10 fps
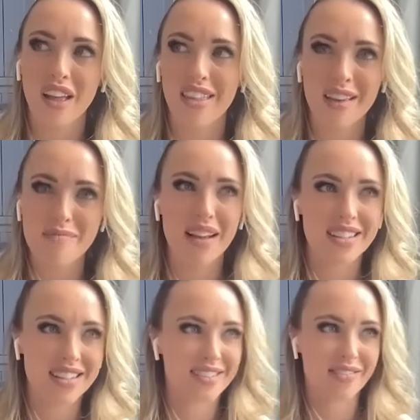Well, I think
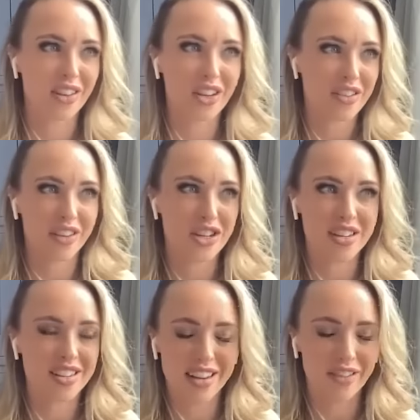men's
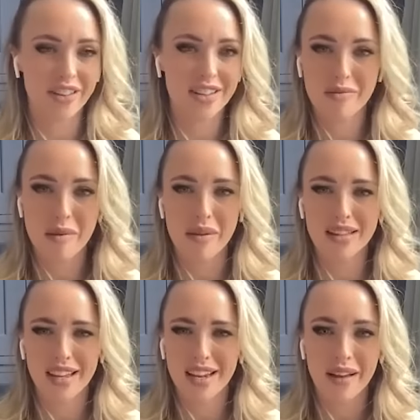visions are different to
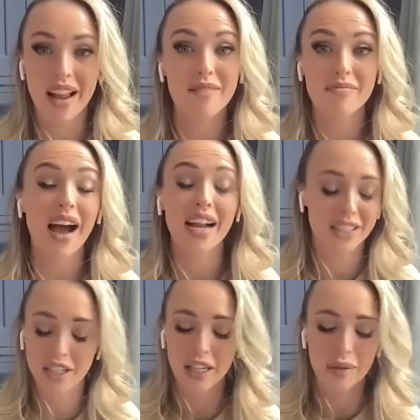women's anyway, and
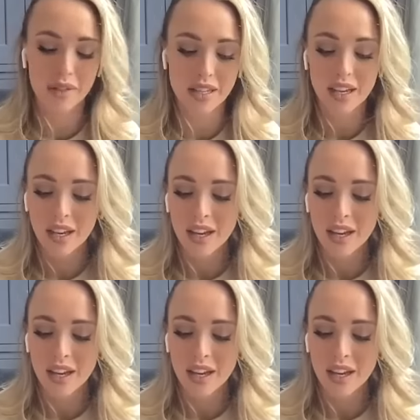mine certainly was.